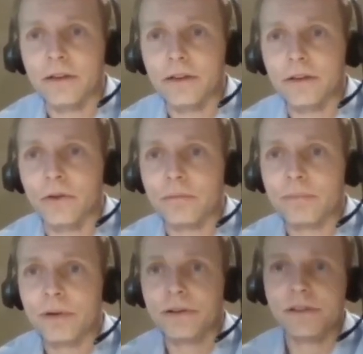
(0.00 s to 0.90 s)
you've got
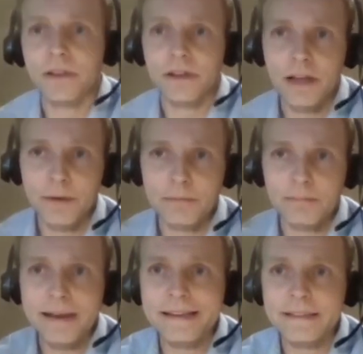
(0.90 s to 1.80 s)
birds that are coming
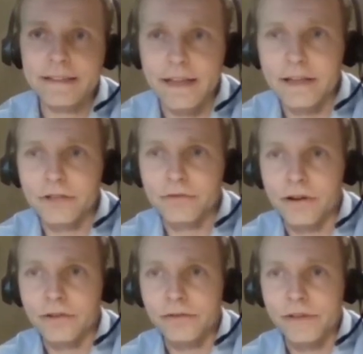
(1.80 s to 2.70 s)
back into the
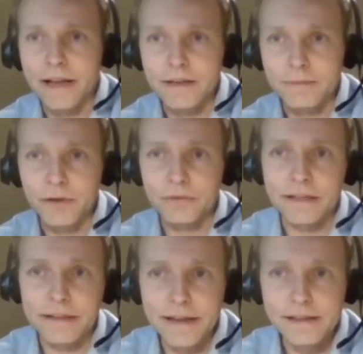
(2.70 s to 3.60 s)
hedgerows and
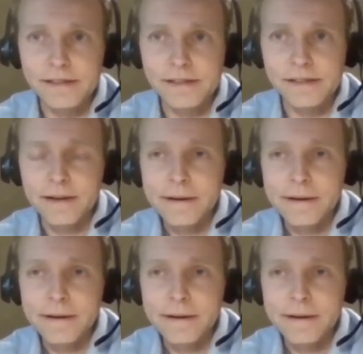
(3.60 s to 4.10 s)
building nests.